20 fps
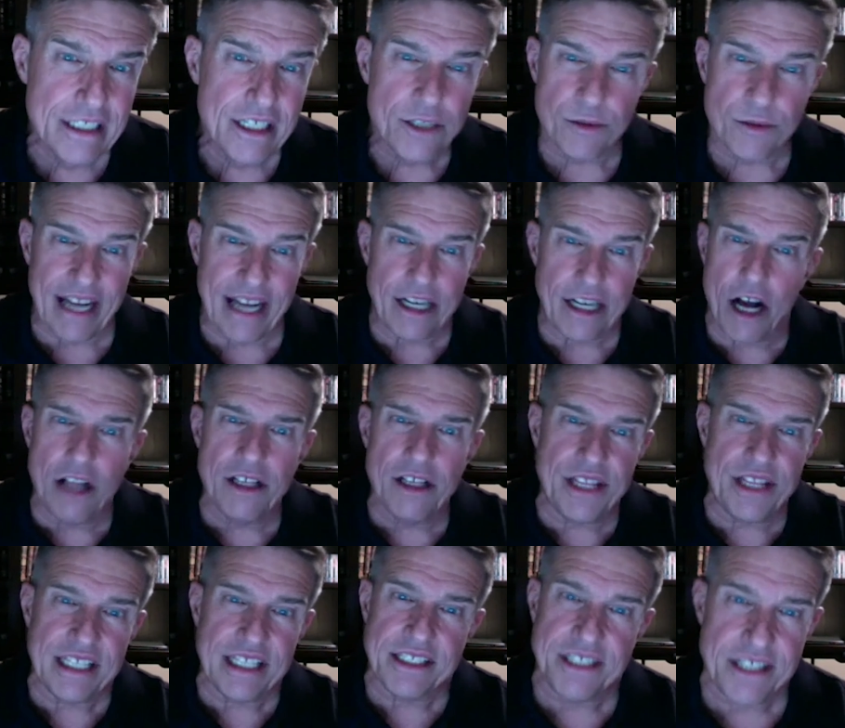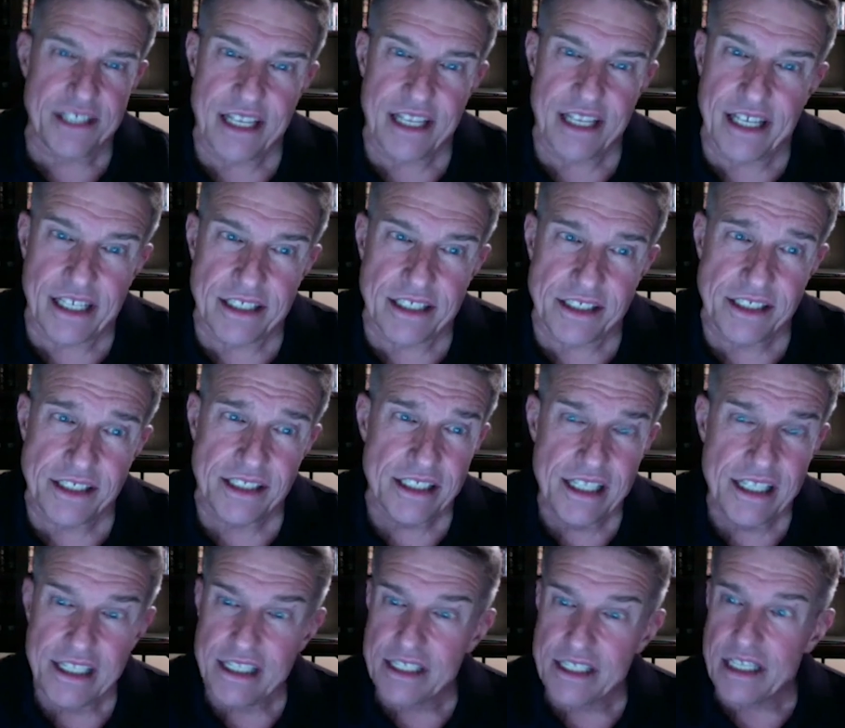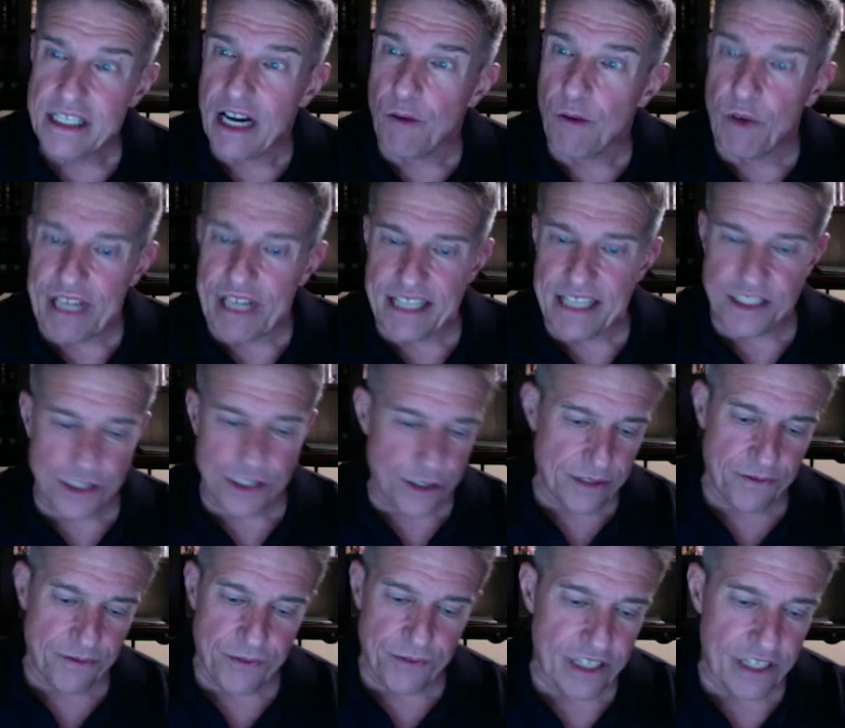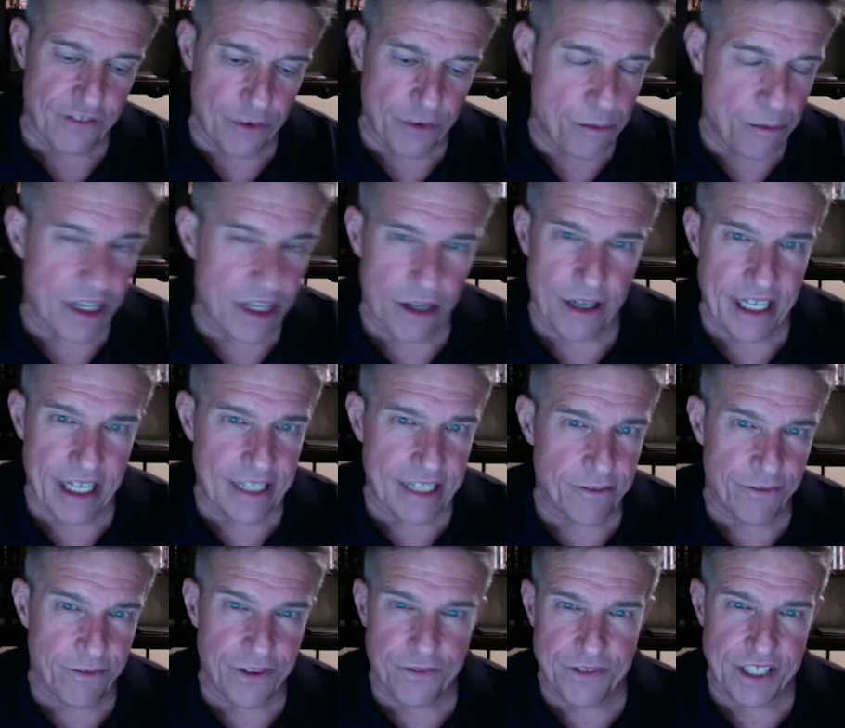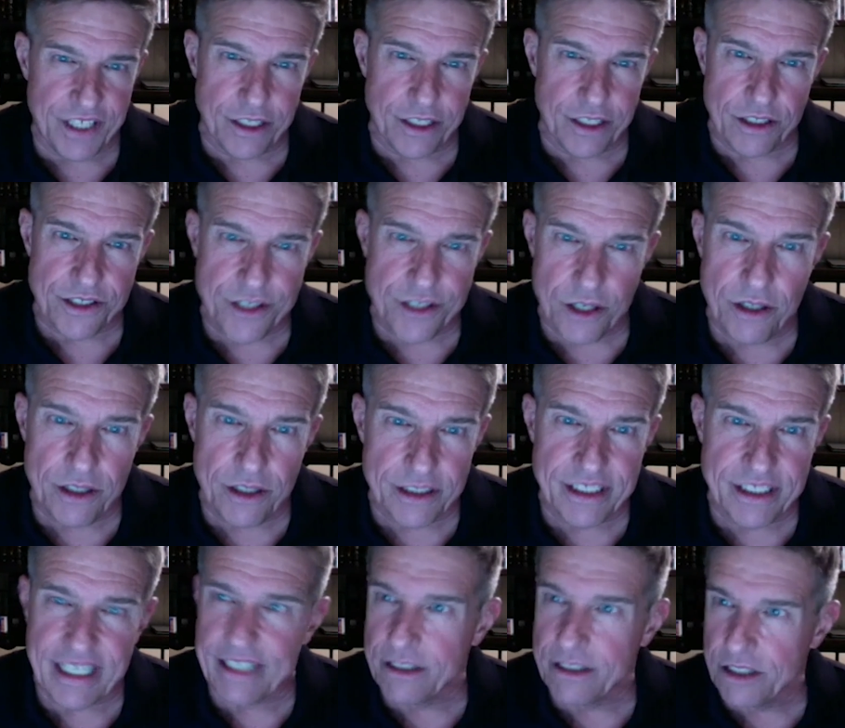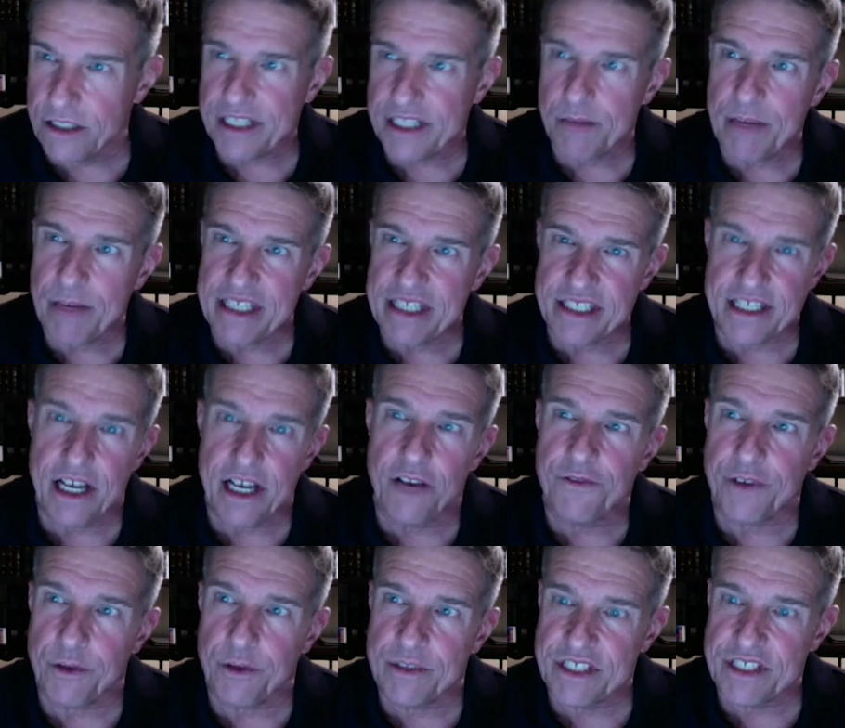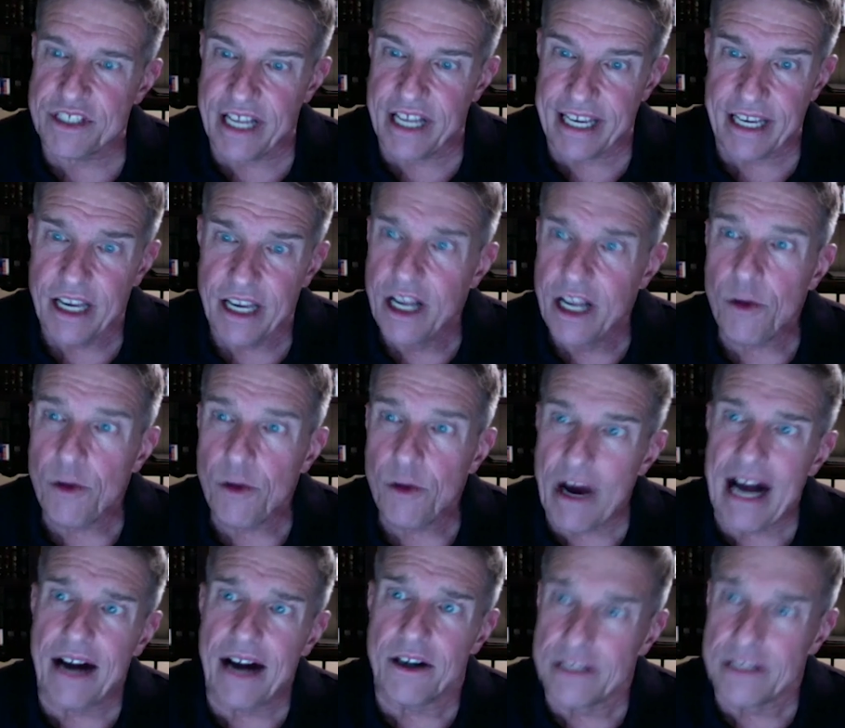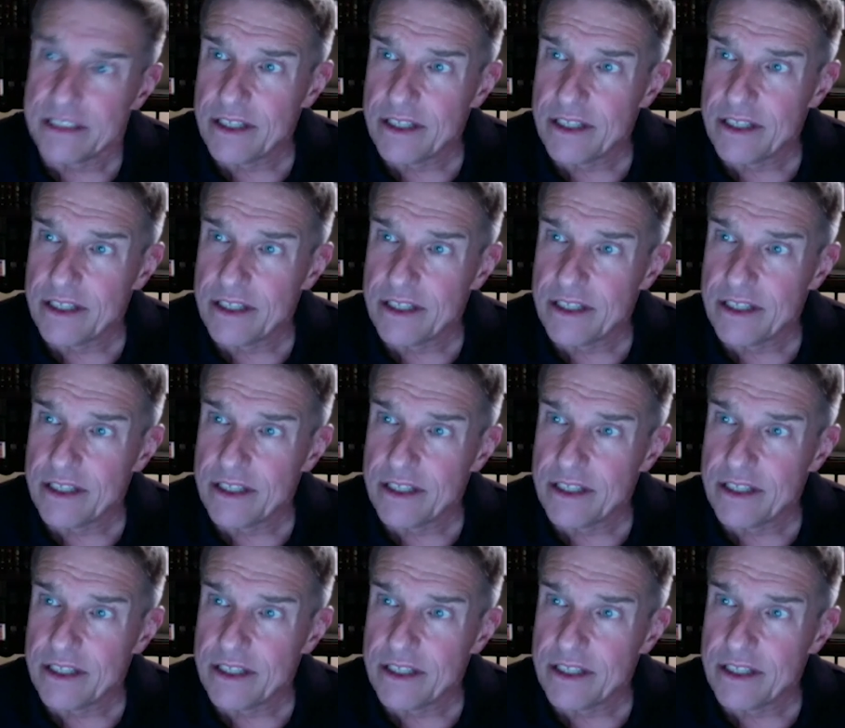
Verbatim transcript: right all of these things when i stood in front of a mirror at 50 years old and looked at myself it was like wow